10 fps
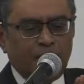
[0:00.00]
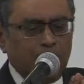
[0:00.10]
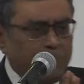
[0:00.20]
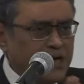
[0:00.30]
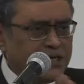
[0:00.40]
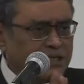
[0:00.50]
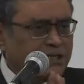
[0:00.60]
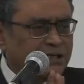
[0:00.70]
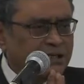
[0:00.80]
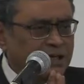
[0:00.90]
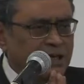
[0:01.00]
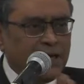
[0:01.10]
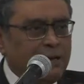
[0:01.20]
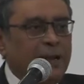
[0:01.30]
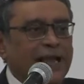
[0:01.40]
But
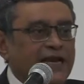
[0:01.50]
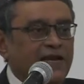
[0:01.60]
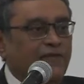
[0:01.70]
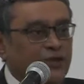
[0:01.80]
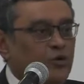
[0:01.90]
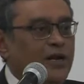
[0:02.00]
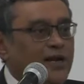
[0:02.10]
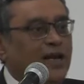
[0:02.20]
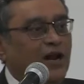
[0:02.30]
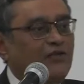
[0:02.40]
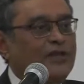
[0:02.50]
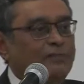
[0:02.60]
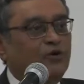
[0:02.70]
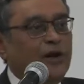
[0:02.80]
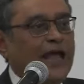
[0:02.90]
individually, none of
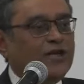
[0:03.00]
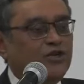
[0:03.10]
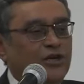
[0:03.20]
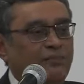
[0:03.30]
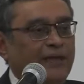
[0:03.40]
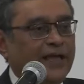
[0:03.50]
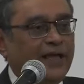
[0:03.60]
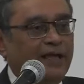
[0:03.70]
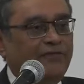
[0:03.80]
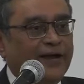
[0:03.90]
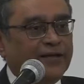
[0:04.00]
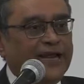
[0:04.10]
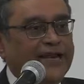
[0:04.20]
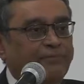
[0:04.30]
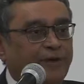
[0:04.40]
them could actually make effect
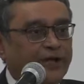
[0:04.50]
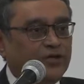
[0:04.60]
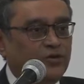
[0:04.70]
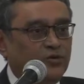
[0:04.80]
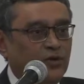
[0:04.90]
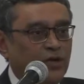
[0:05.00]
any breakthrough.